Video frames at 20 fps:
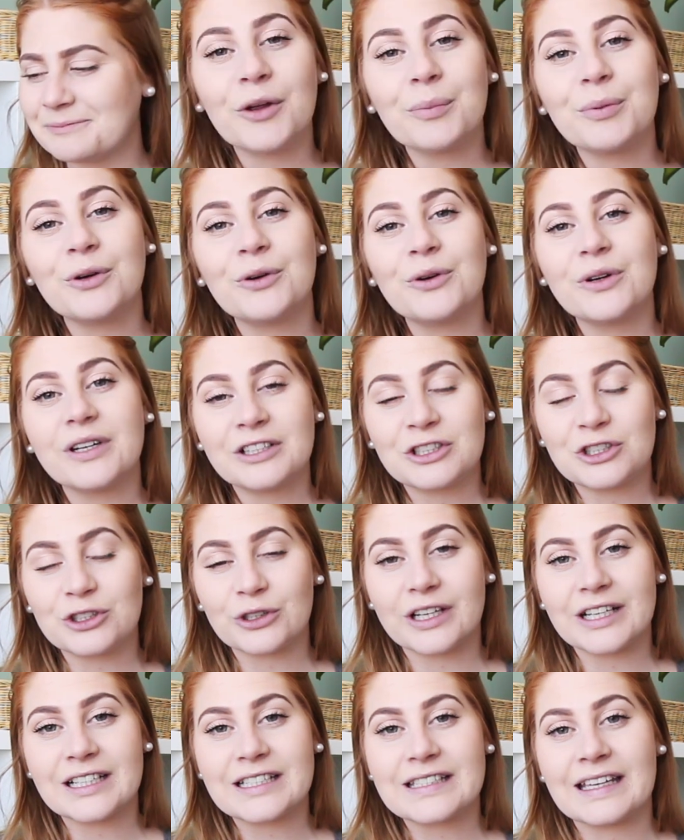Hope you all
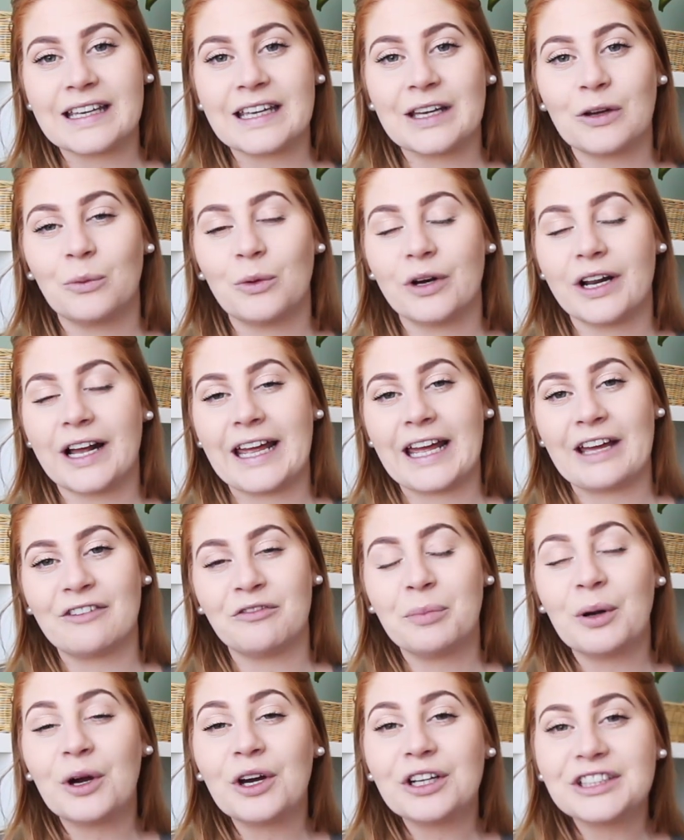enjoyed seeing what I
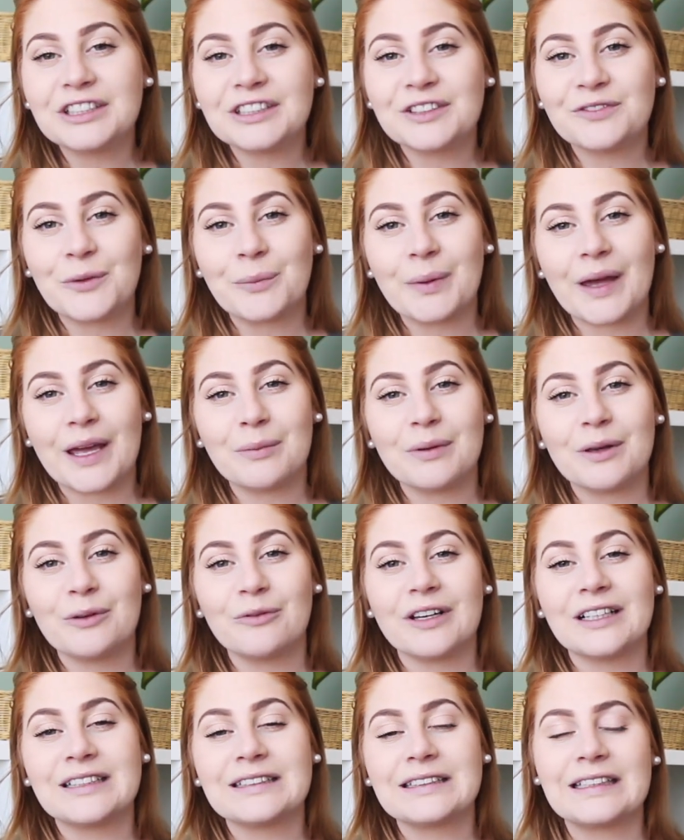have purchased for baby
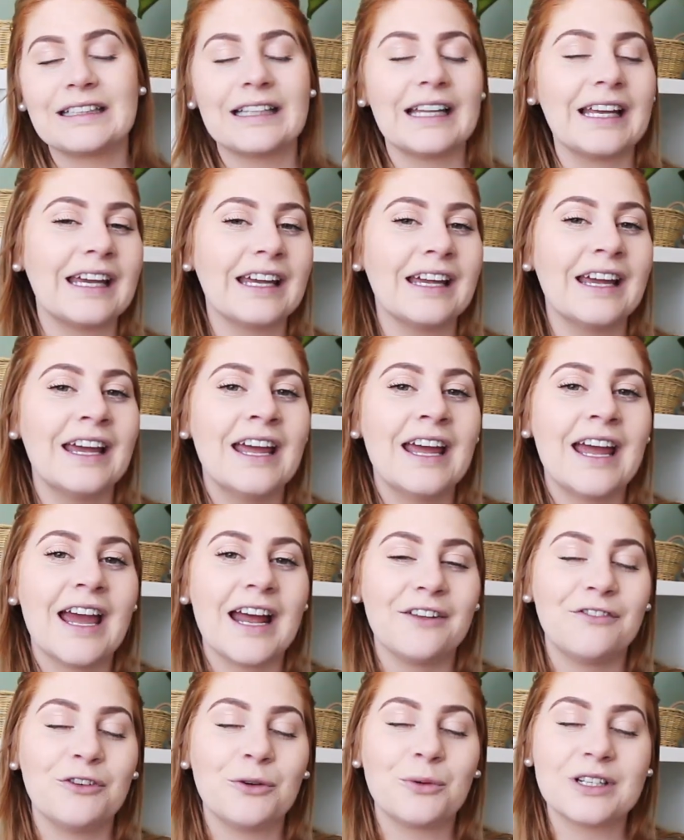recently
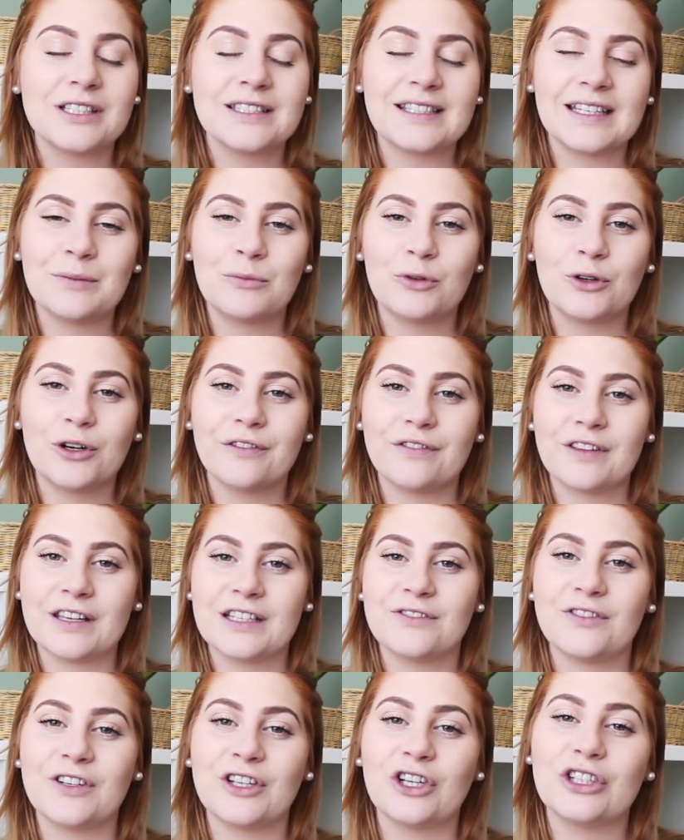and if you want to see more of
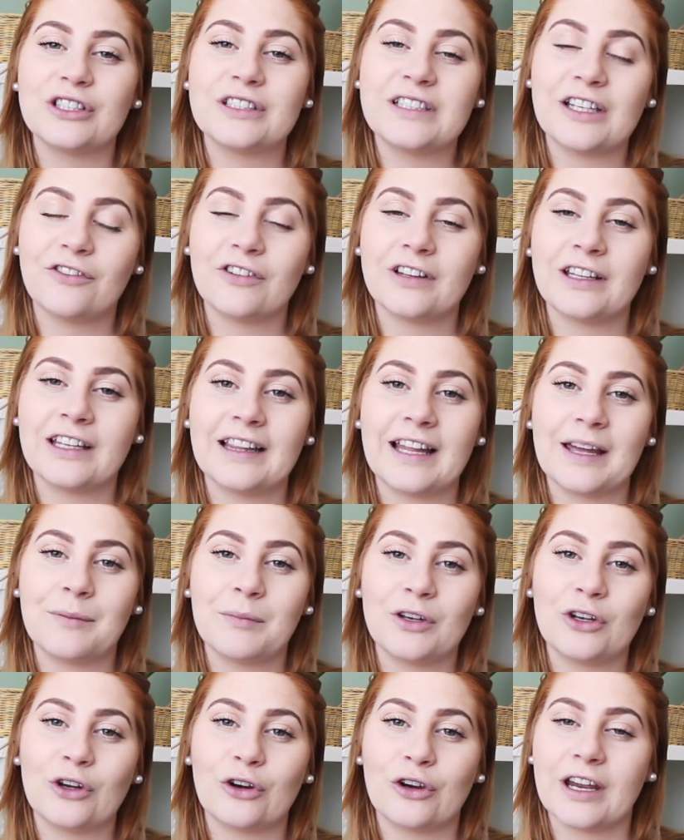these videos definitely let
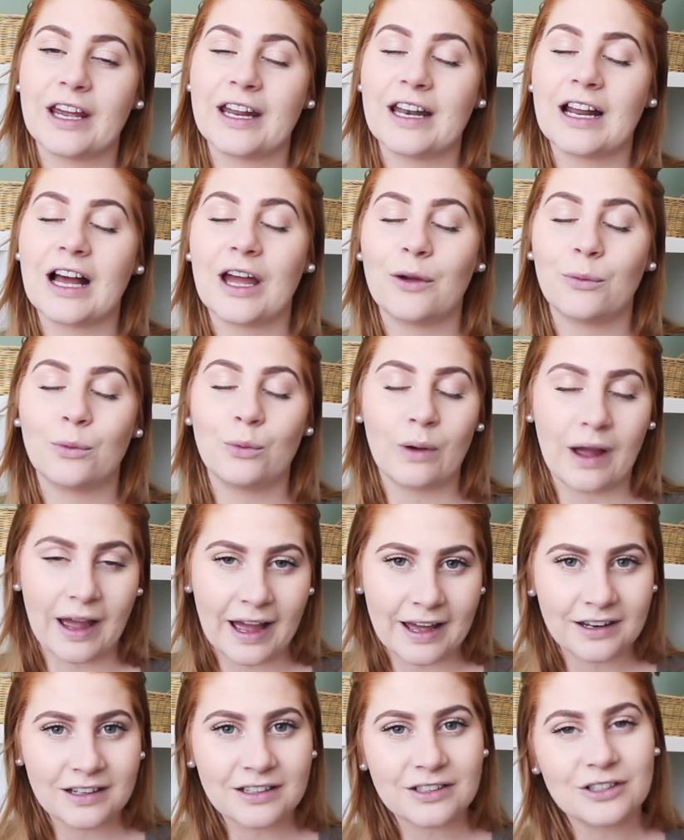me know and I will
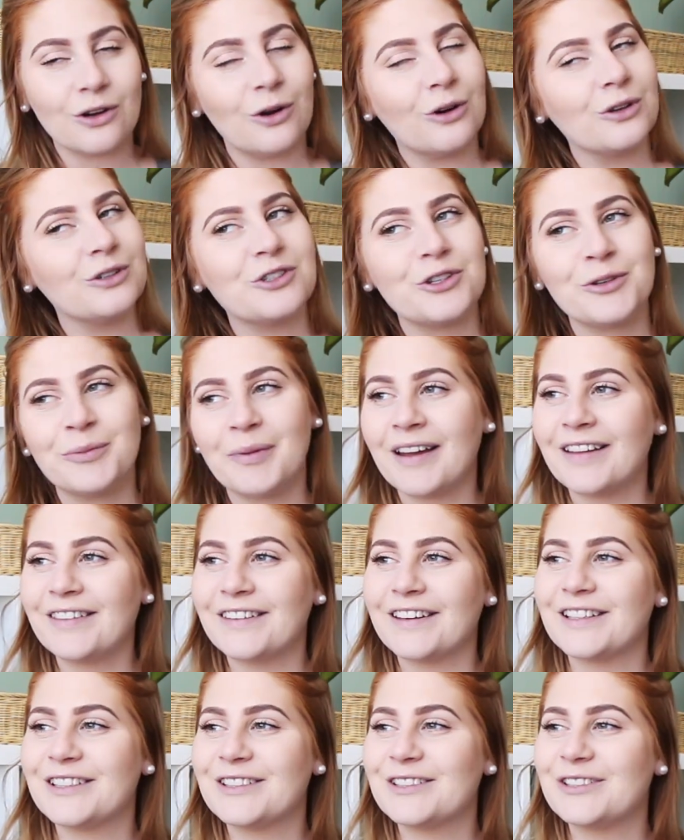add it onto my
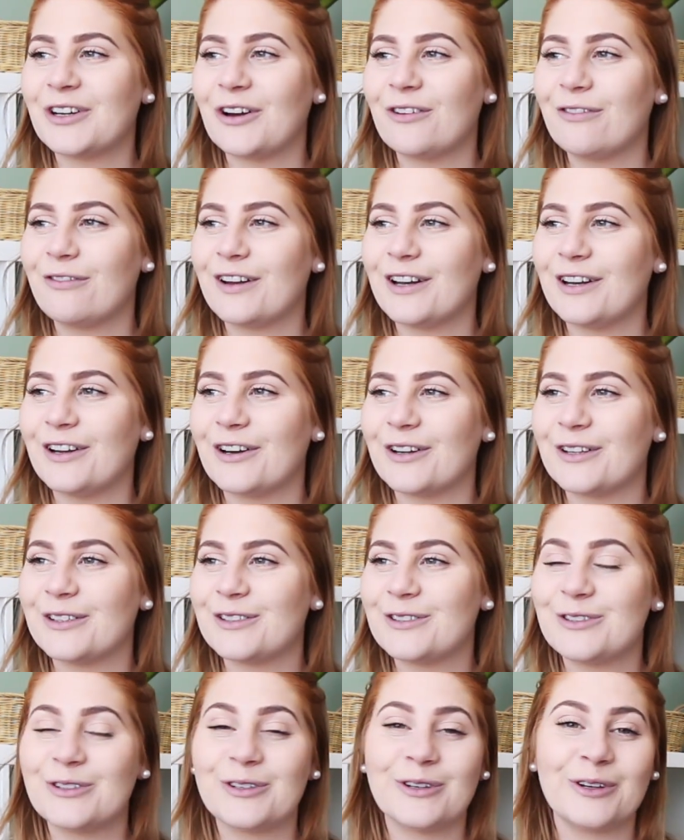list of
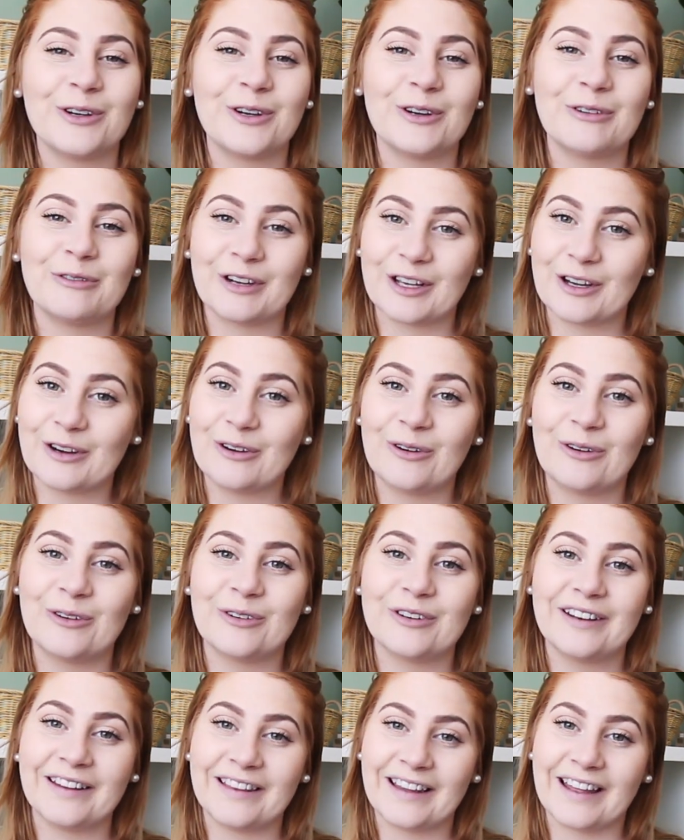videos to
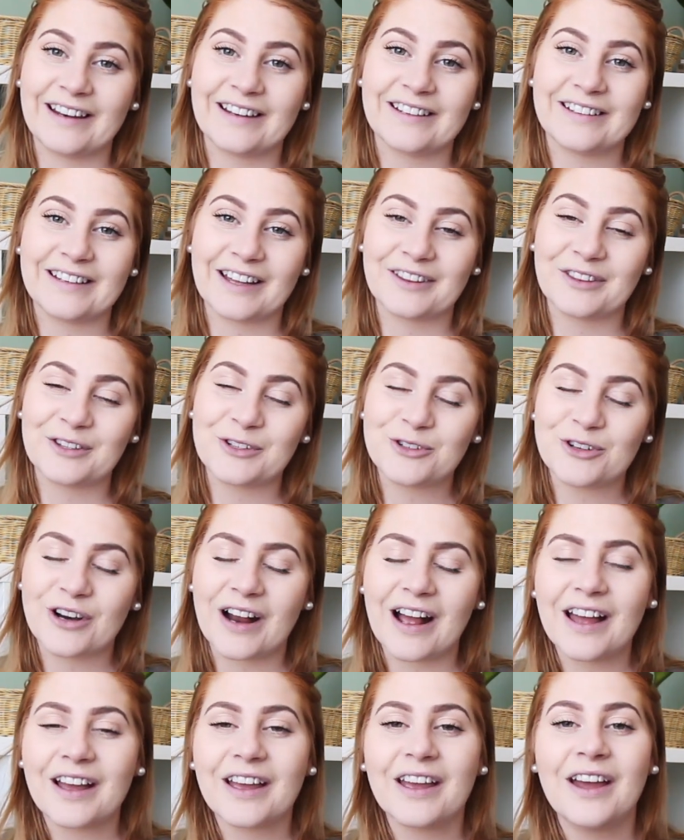record later down the
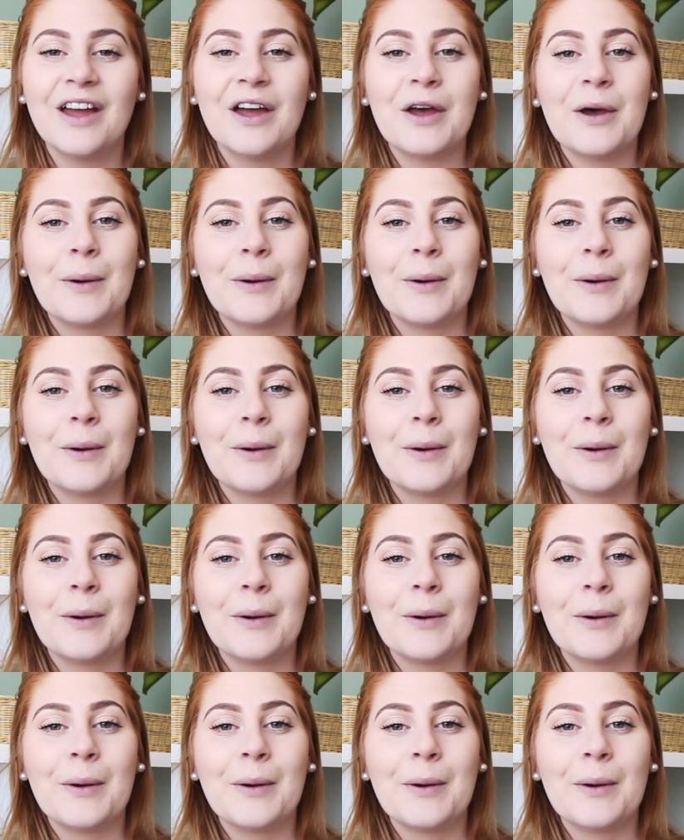track.